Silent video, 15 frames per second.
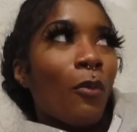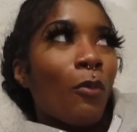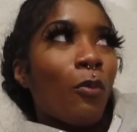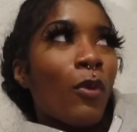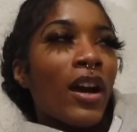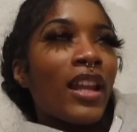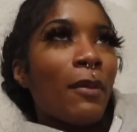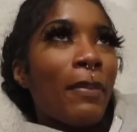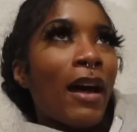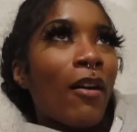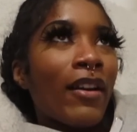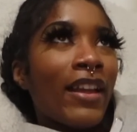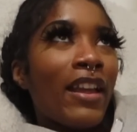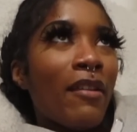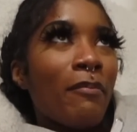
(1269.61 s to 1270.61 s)
what
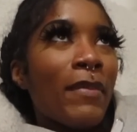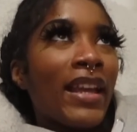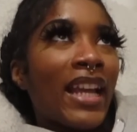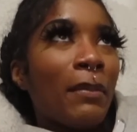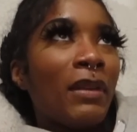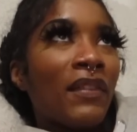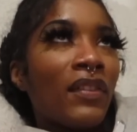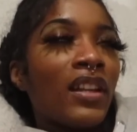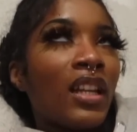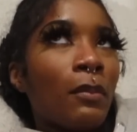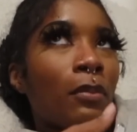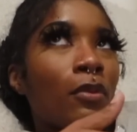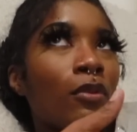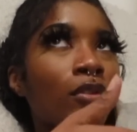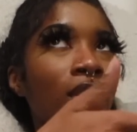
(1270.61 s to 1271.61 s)
about him make him different than the
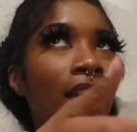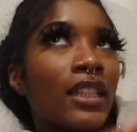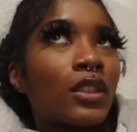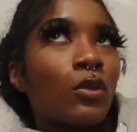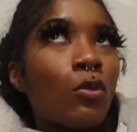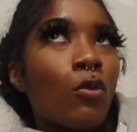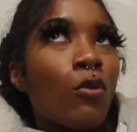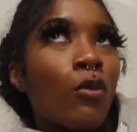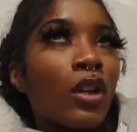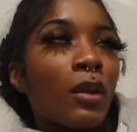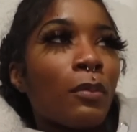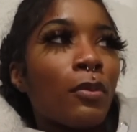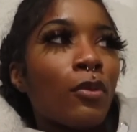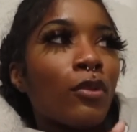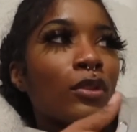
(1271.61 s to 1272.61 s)
bulls at school or the
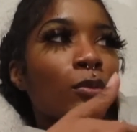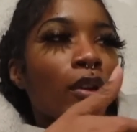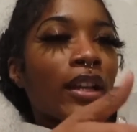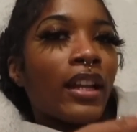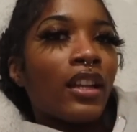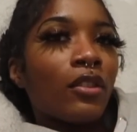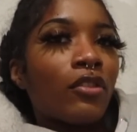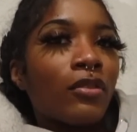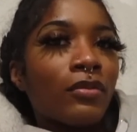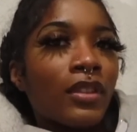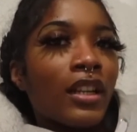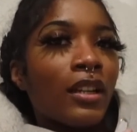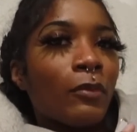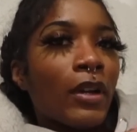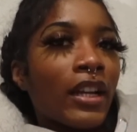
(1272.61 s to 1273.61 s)
bulls walking on the
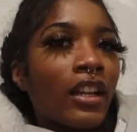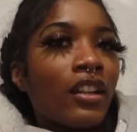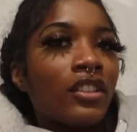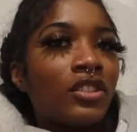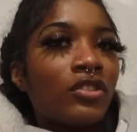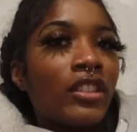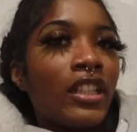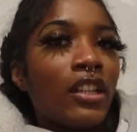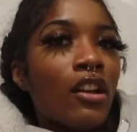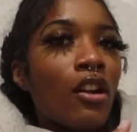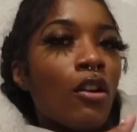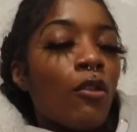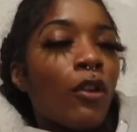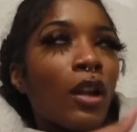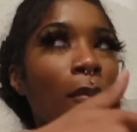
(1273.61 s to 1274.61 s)
uh, walking on the street
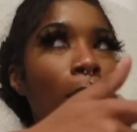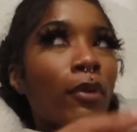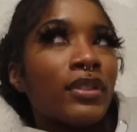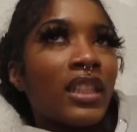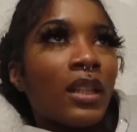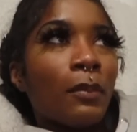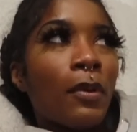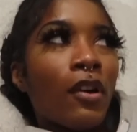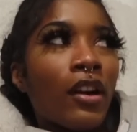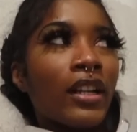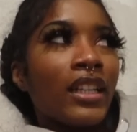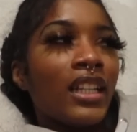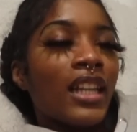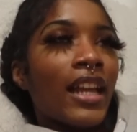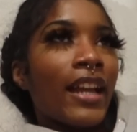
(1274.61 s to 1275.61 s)
or the bulls at the
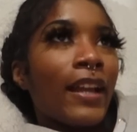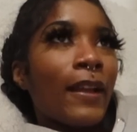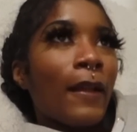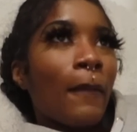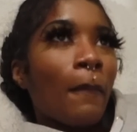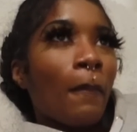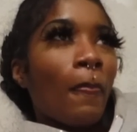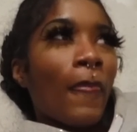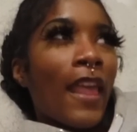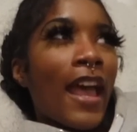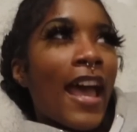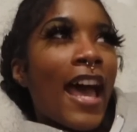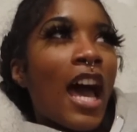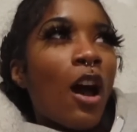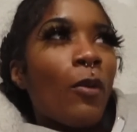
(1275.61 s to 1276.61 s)
party like
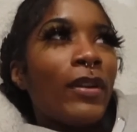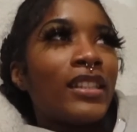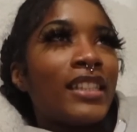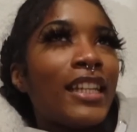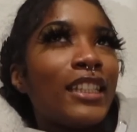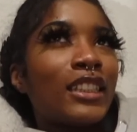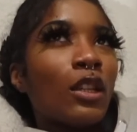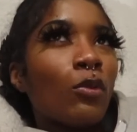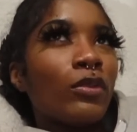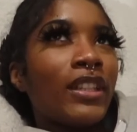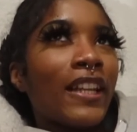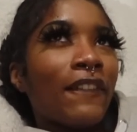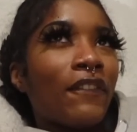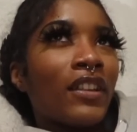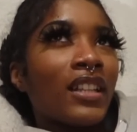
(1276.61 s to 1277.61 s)
how is he so
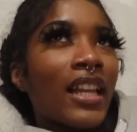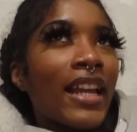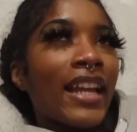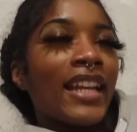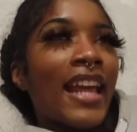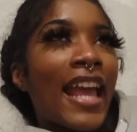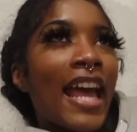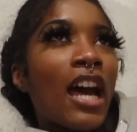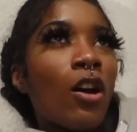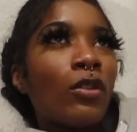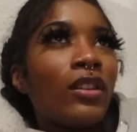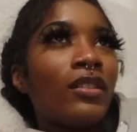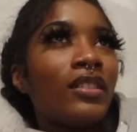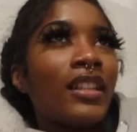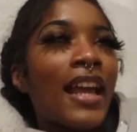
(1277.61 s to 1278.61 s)
different like and
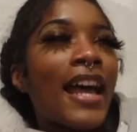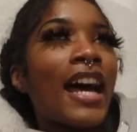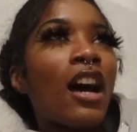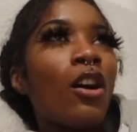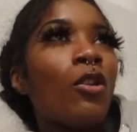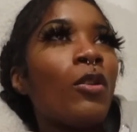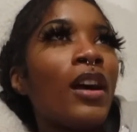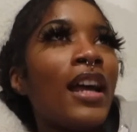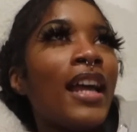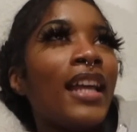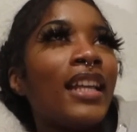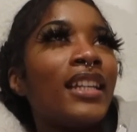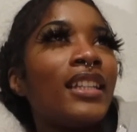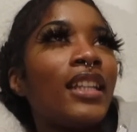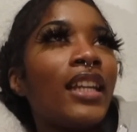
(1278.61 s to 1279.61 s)
how how
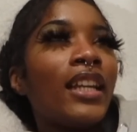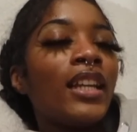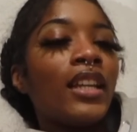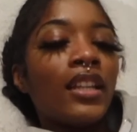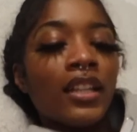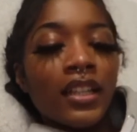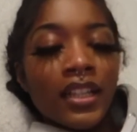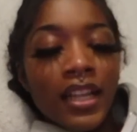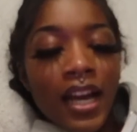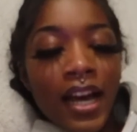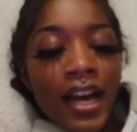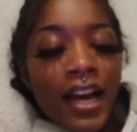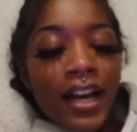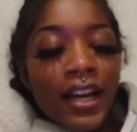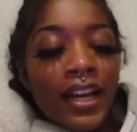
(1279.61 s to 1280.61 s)
did
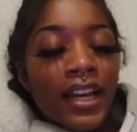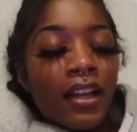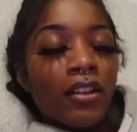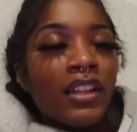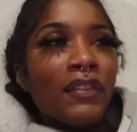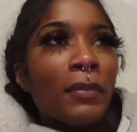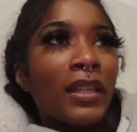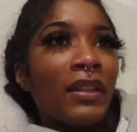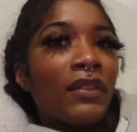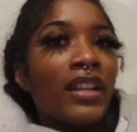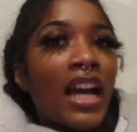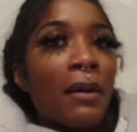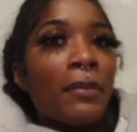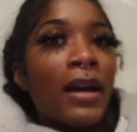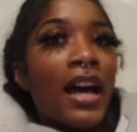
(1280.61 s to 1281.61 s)
god i don't even believe in
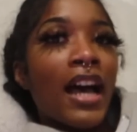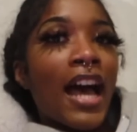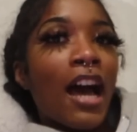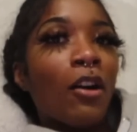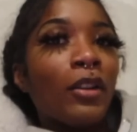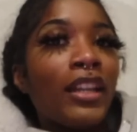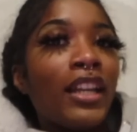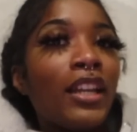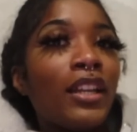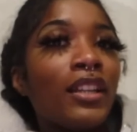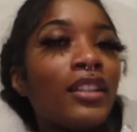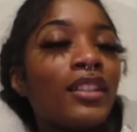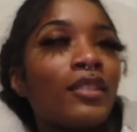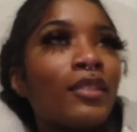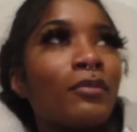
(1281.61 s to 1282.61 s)
god but how
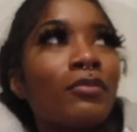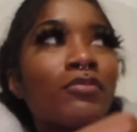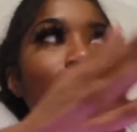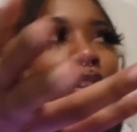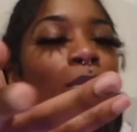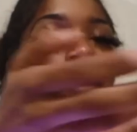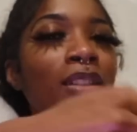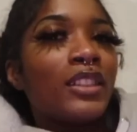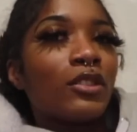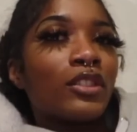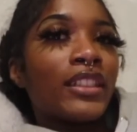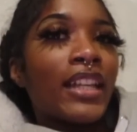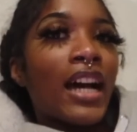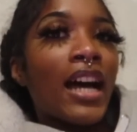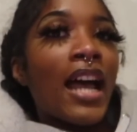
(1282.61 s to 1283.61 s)
did well we give
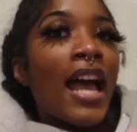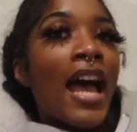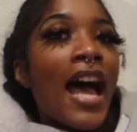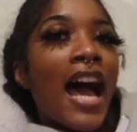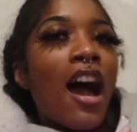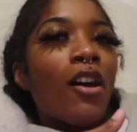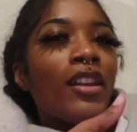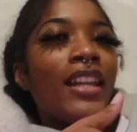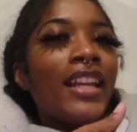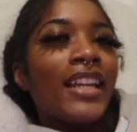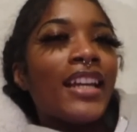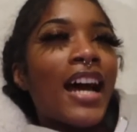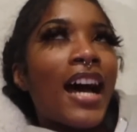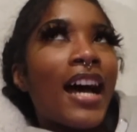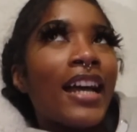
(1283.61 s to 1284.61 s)
to god how did
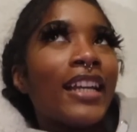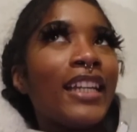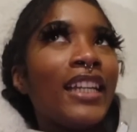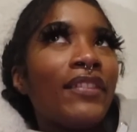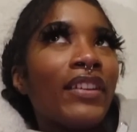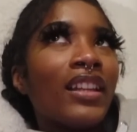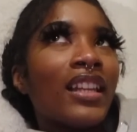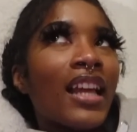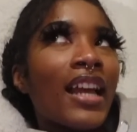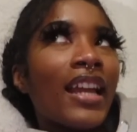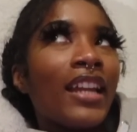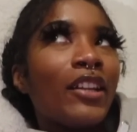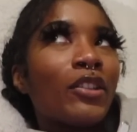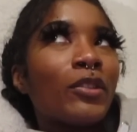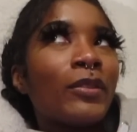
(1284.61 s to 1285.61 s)
god even
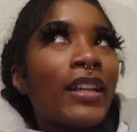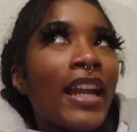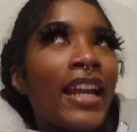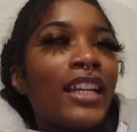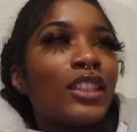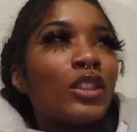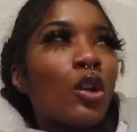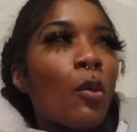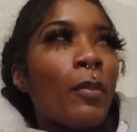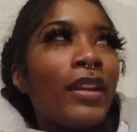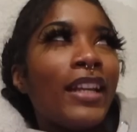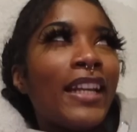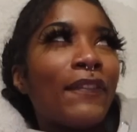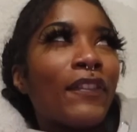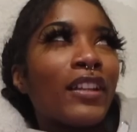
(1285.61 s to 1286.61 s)
like create so
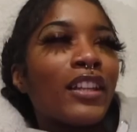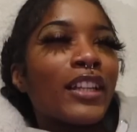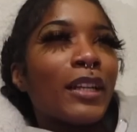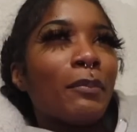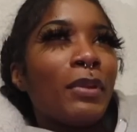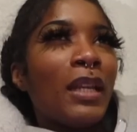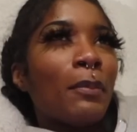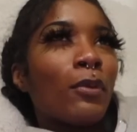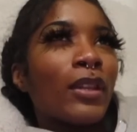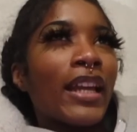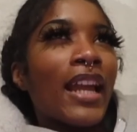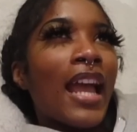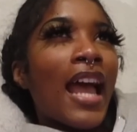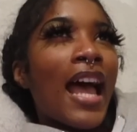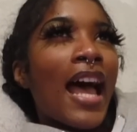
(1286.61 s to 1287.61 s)
many different looking people
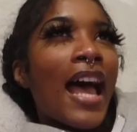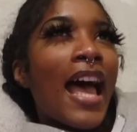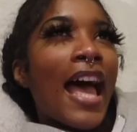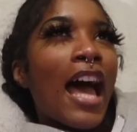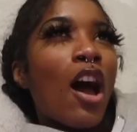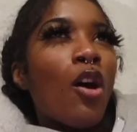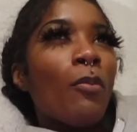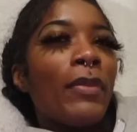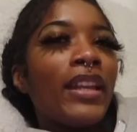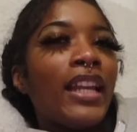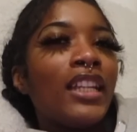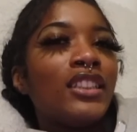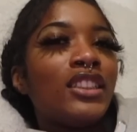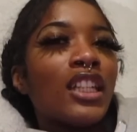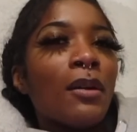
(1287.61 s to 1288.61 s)
like how
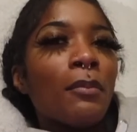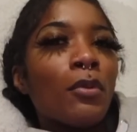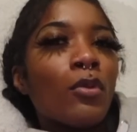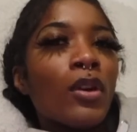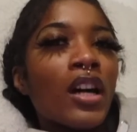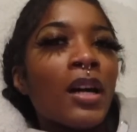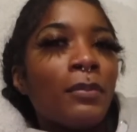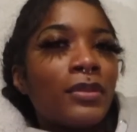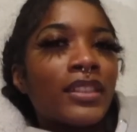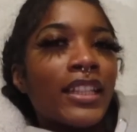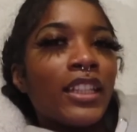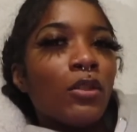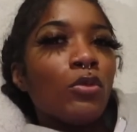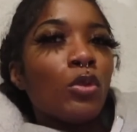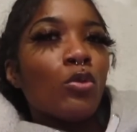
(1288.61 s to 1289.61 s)
many jumble ups
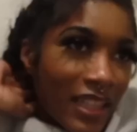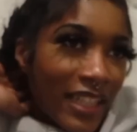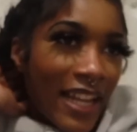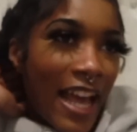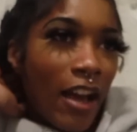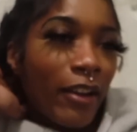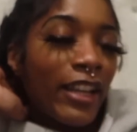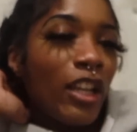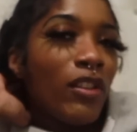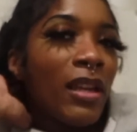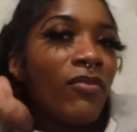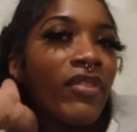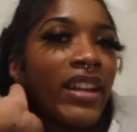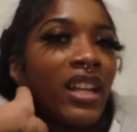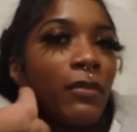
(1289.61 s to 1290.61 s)
can you do like how can you
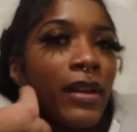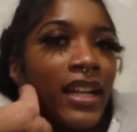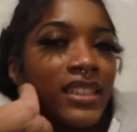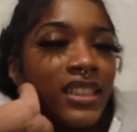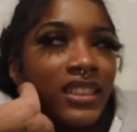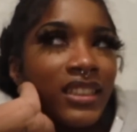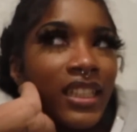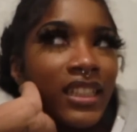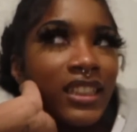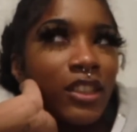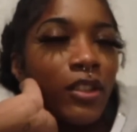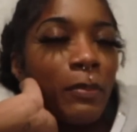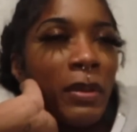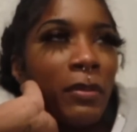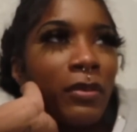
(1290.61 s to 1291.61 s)
keep randomizing shit so
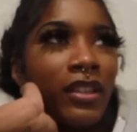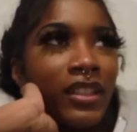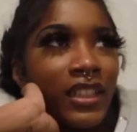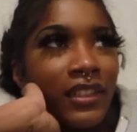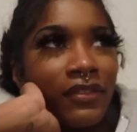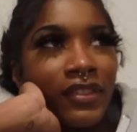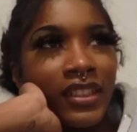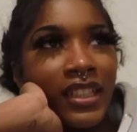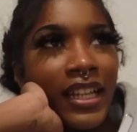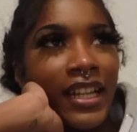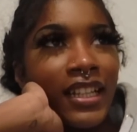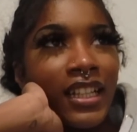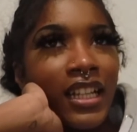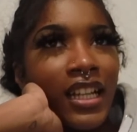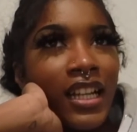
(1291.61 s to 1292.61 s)
that people look different
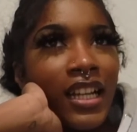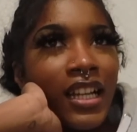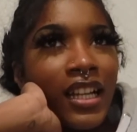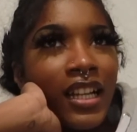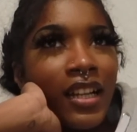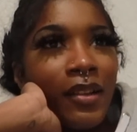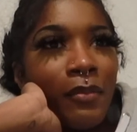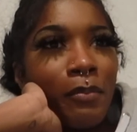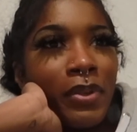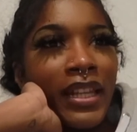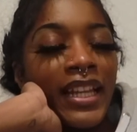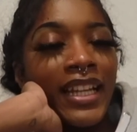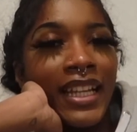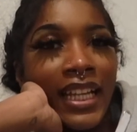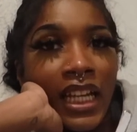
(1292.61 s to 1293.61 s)
like but
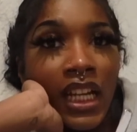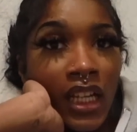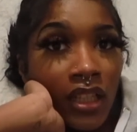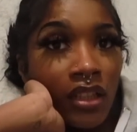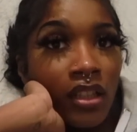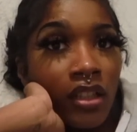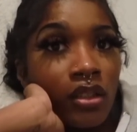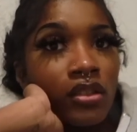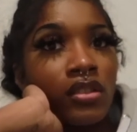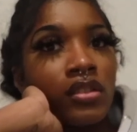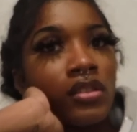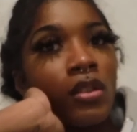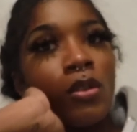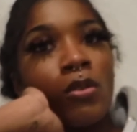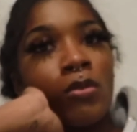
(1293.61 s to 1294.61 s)
like he looks
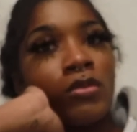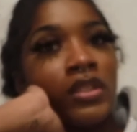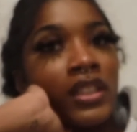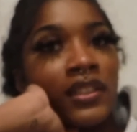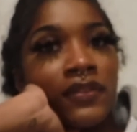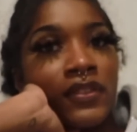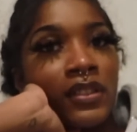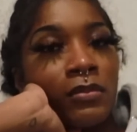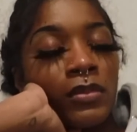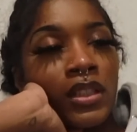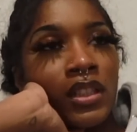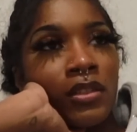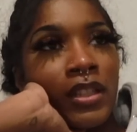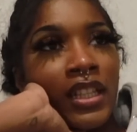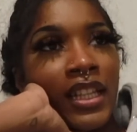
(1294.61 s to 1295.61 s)
so different
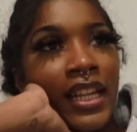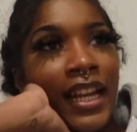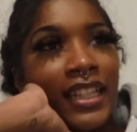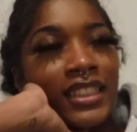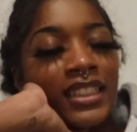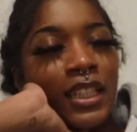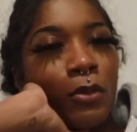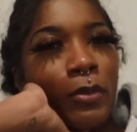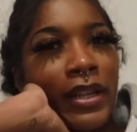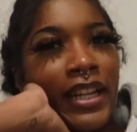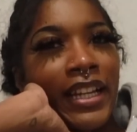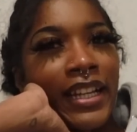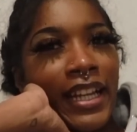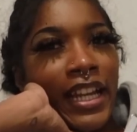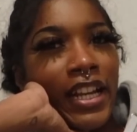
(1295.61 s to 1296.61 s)
bro and like it's just the like, way
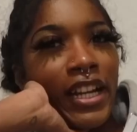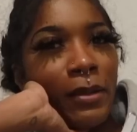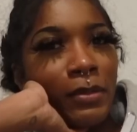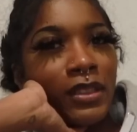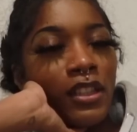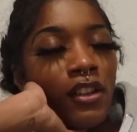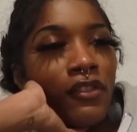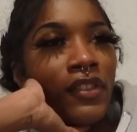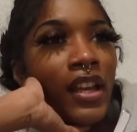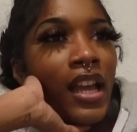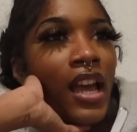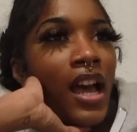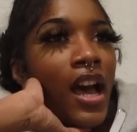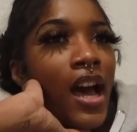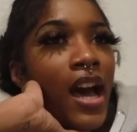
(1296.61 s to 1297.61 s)
he carry himself
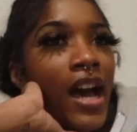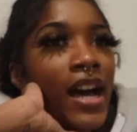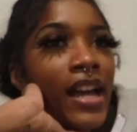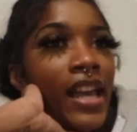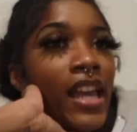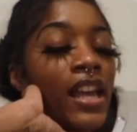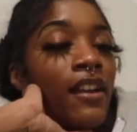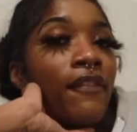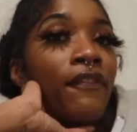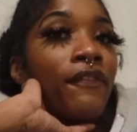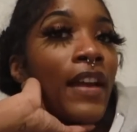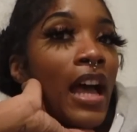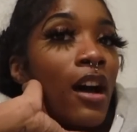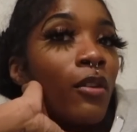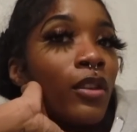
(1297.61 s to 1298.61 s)
I have
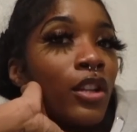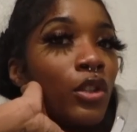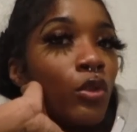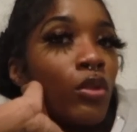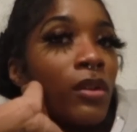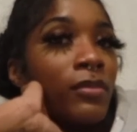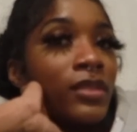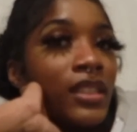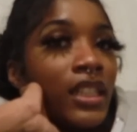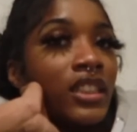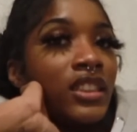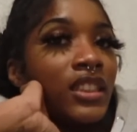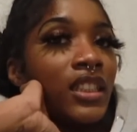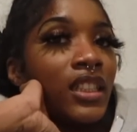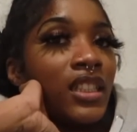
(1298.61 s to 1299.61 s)
found a new
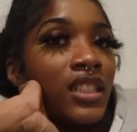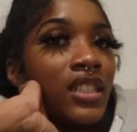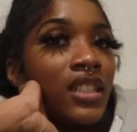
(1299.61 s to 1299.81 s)
obsession.